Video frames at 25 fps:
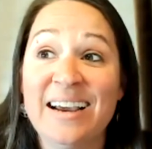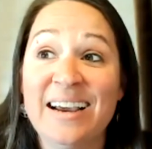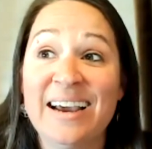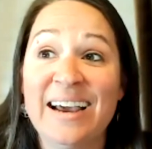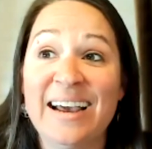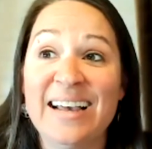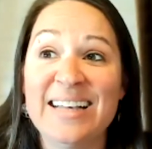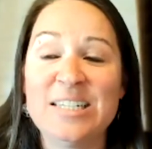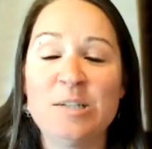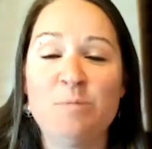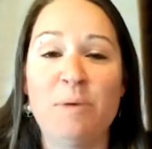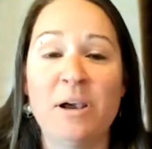
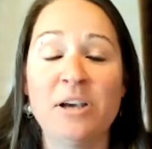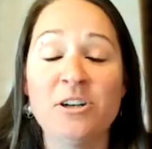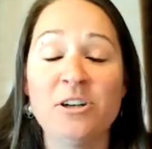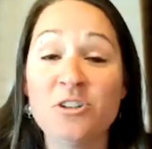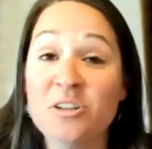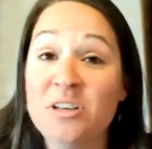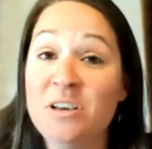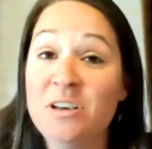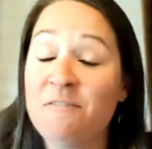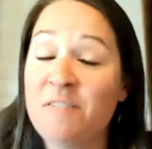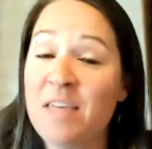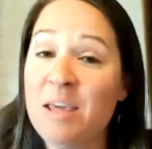
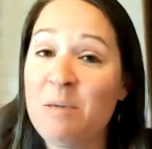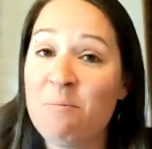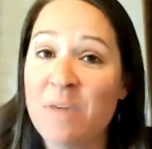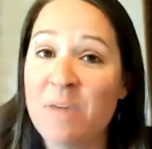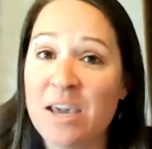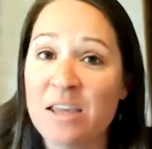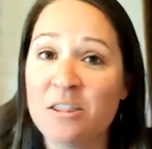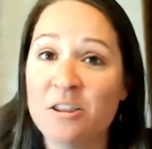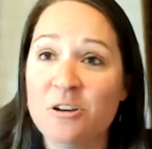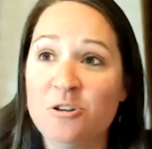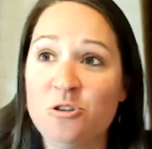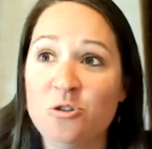especially if they
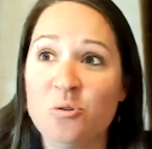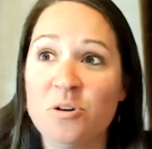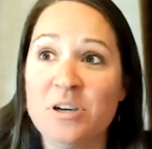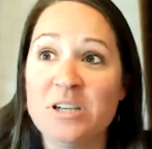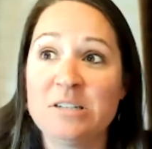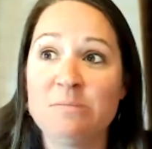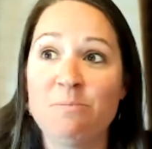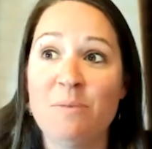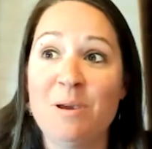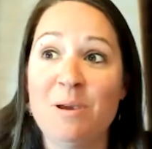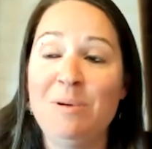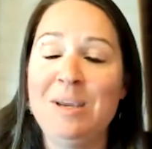make the
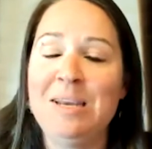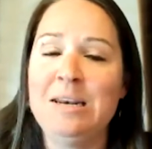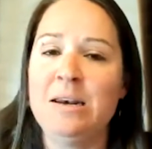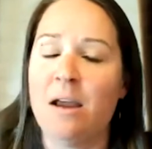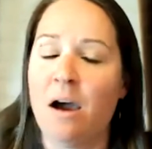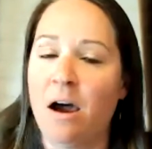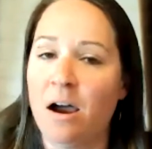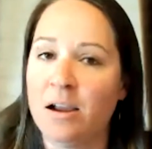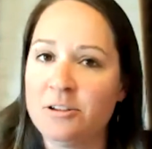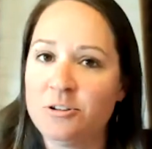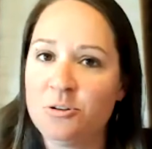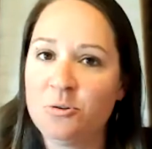choice maybe
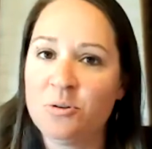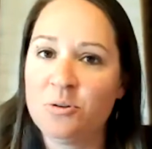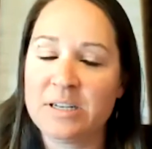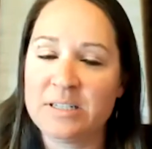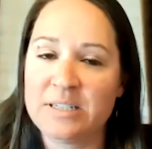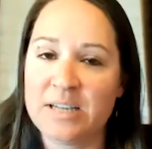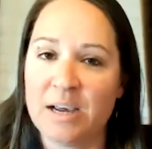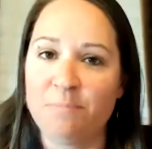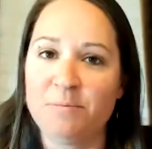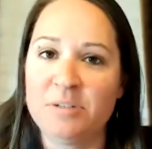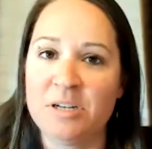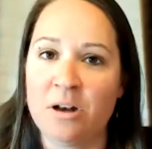not to
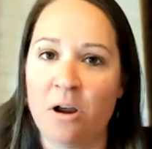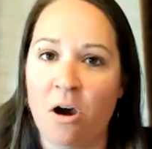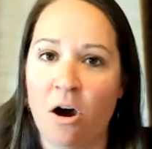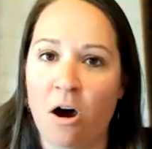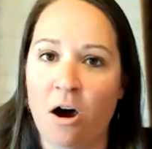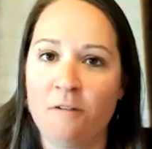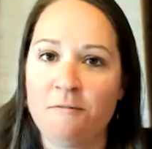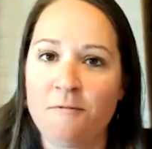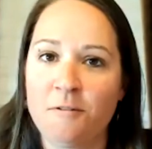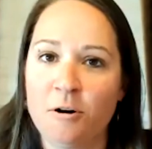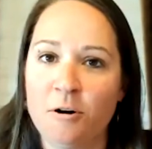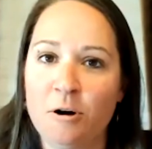accept an
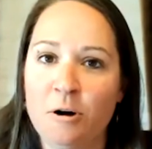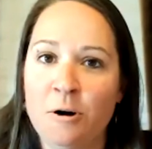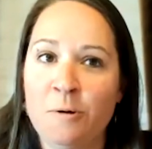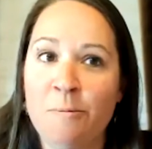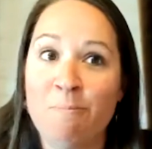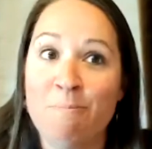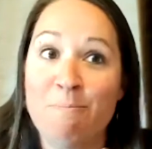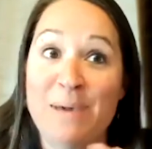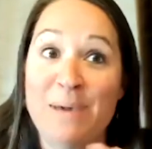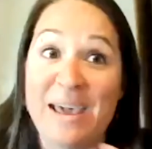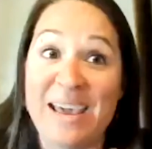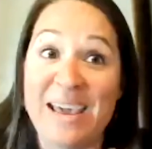offer
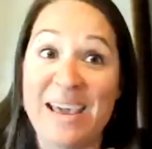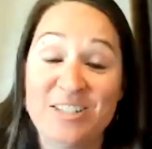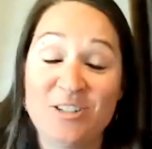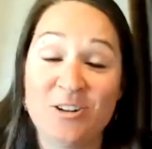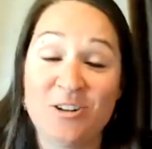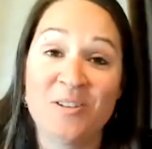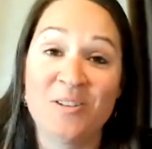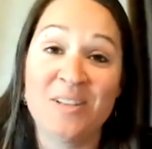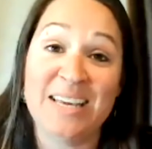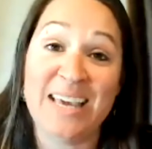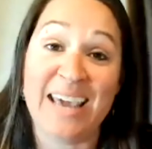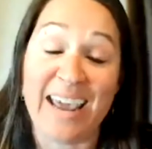based
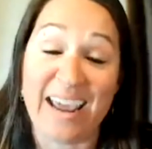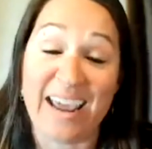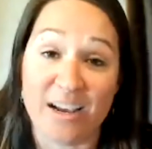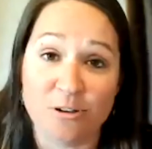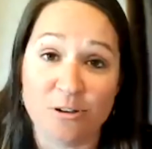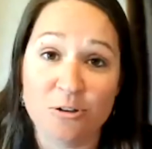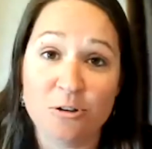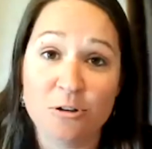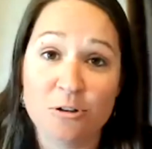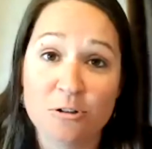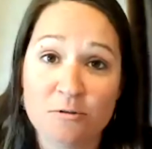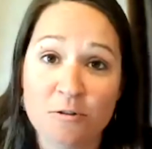on the
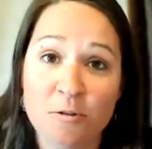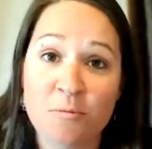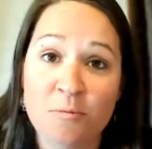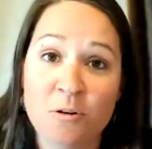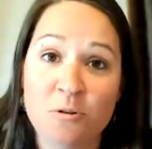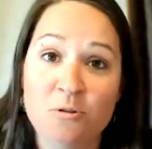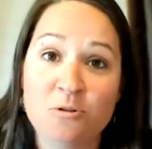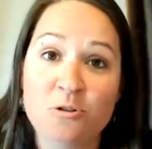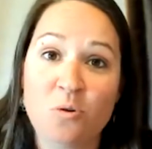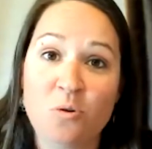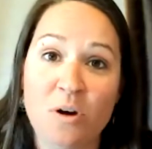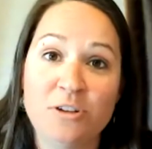answers from
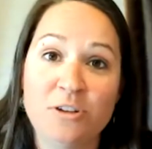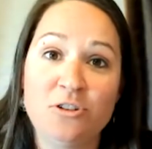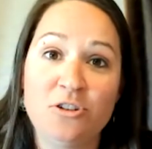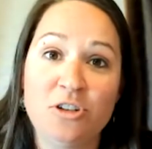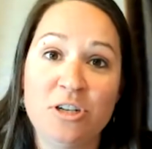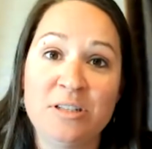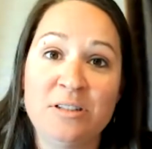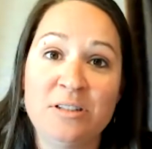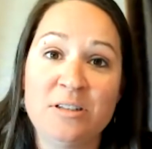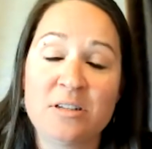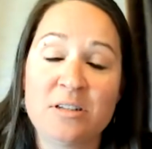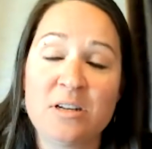those
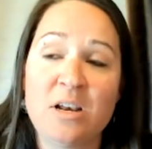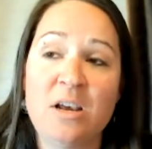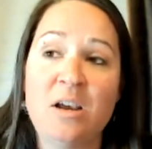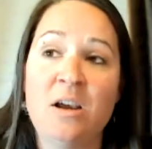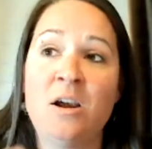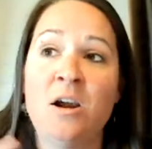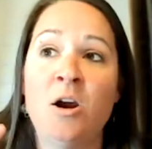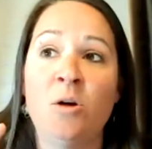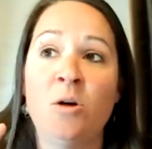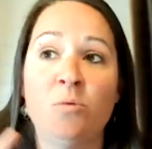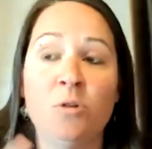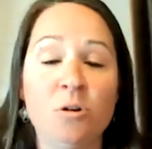questions,
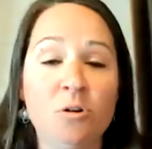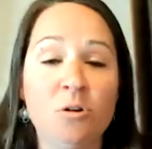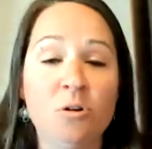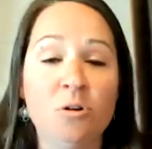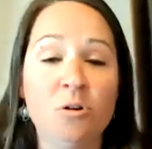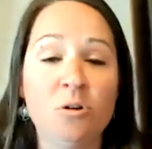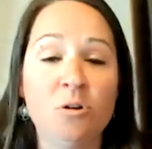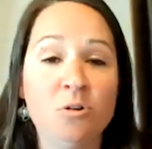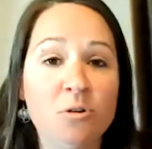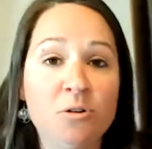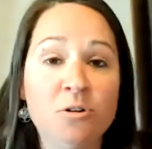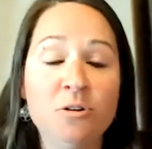
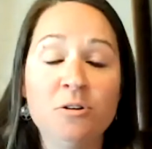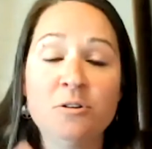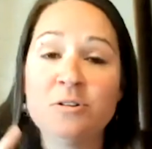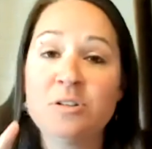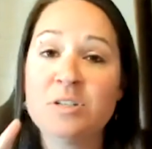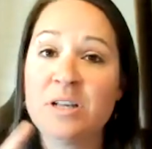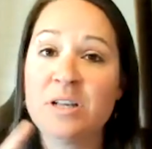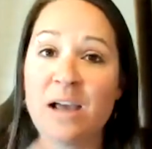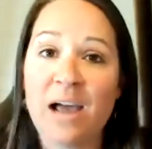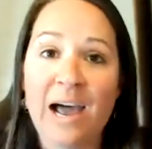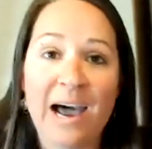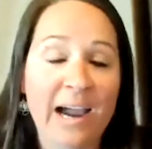
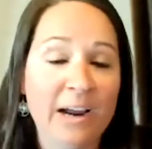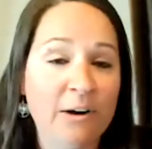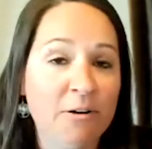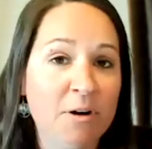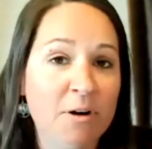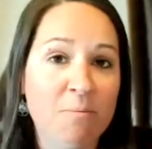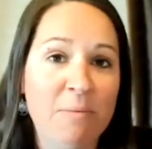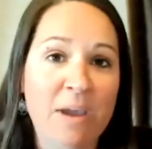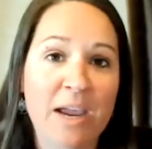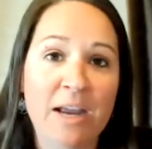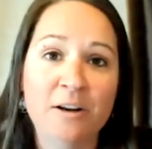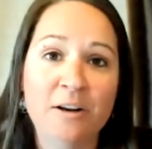recruiters,
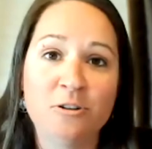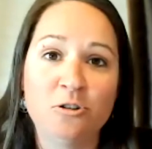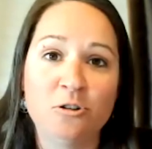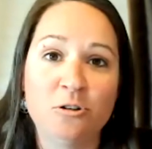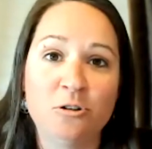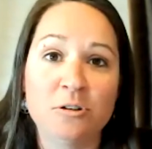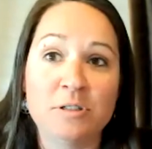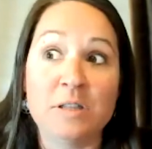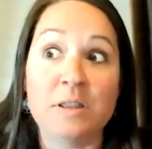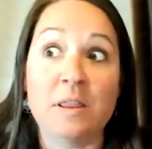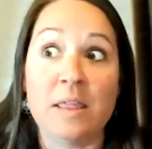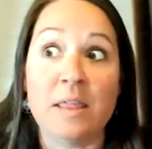hiring
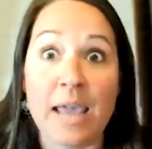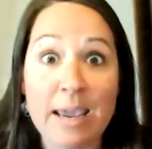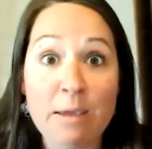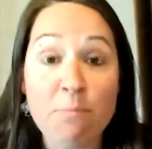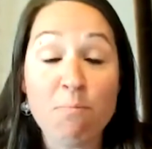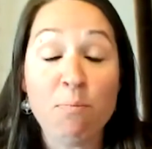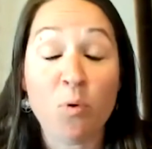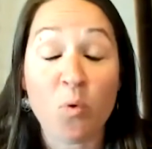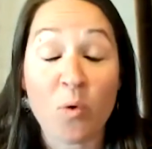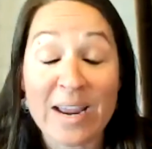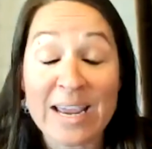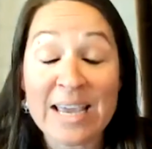managers, they
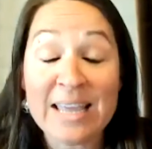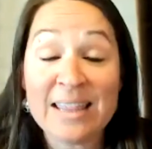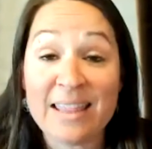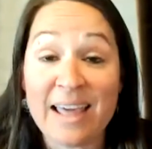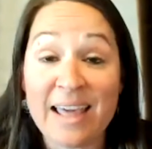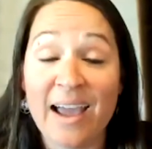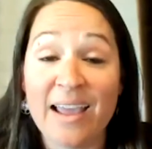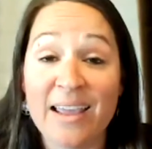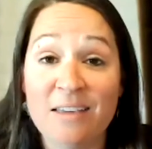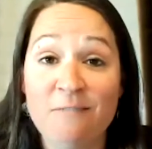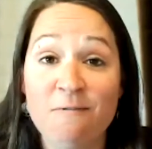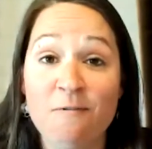bring
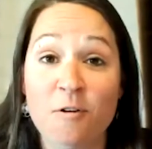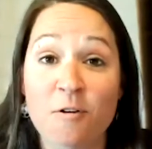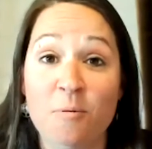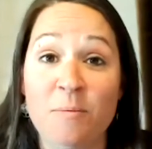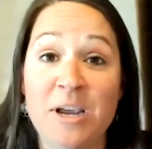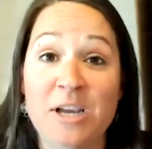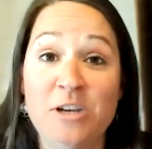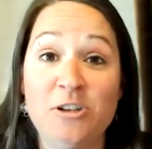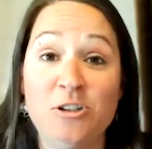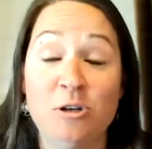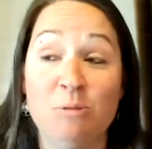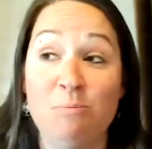that
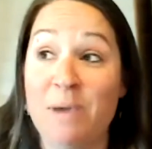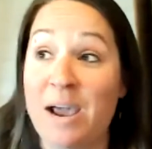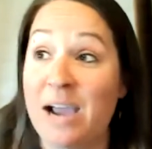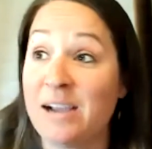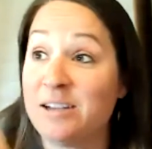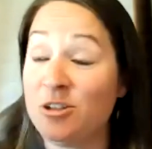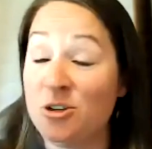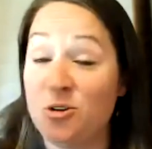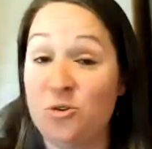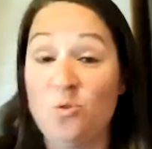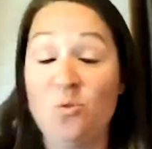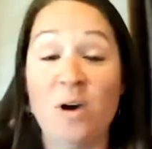information back
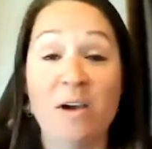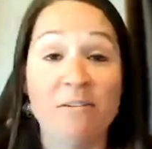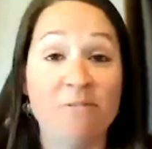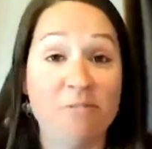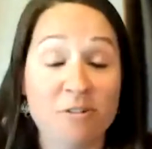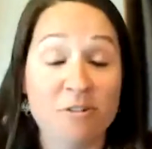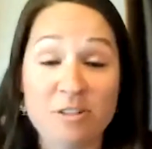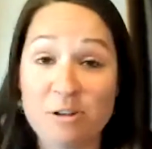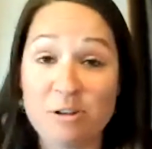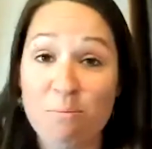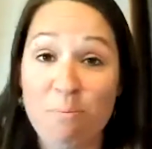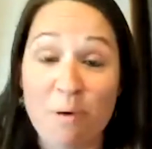to
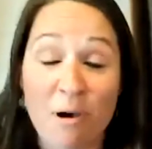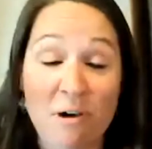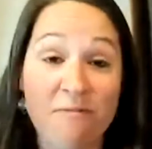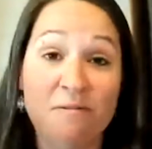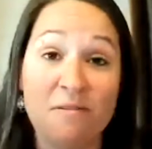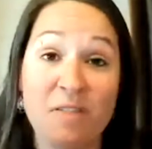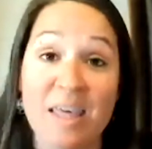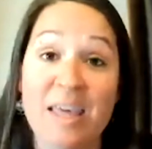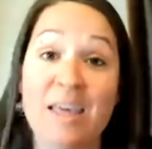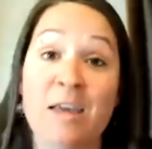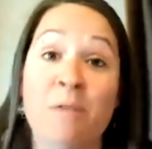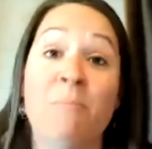whoever's above
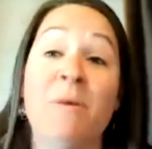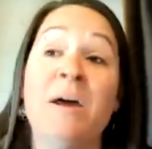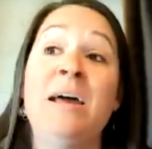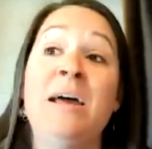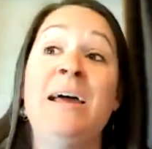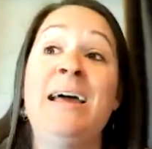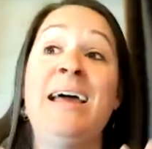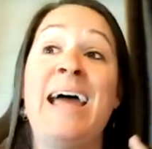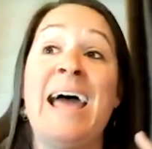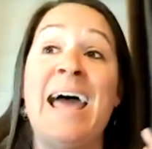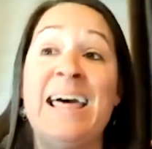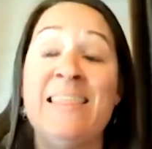them.
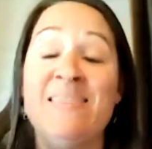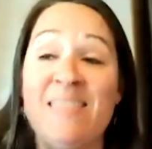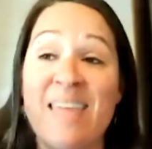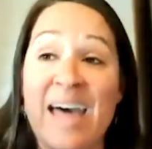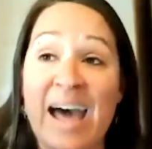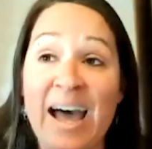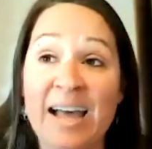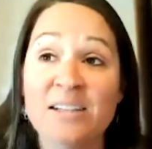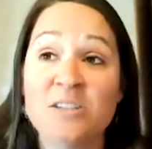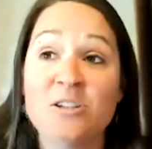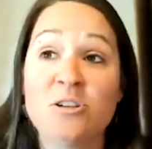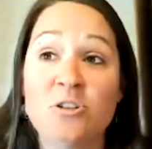And
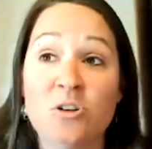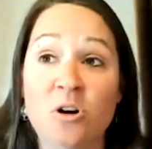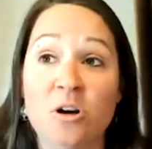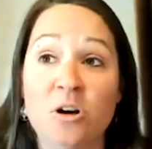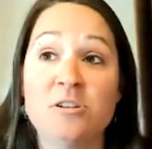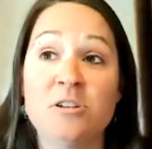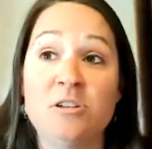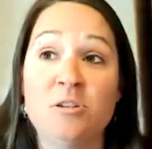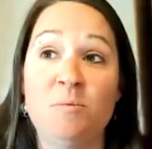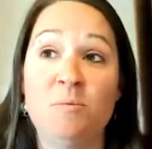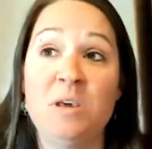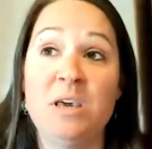that
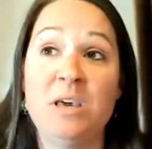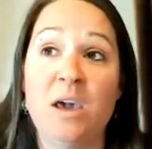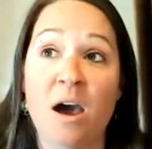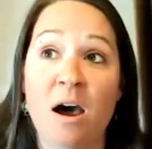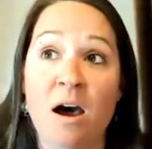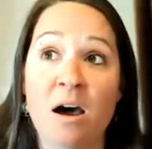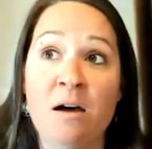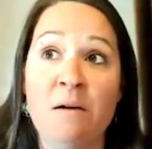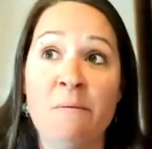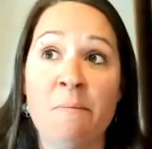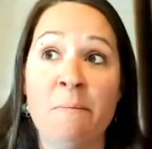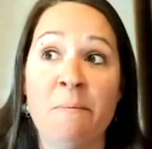starts to
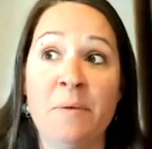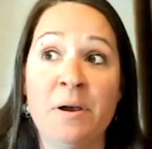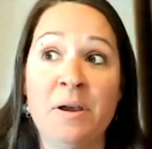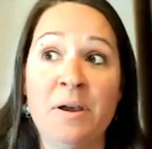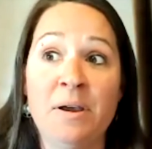become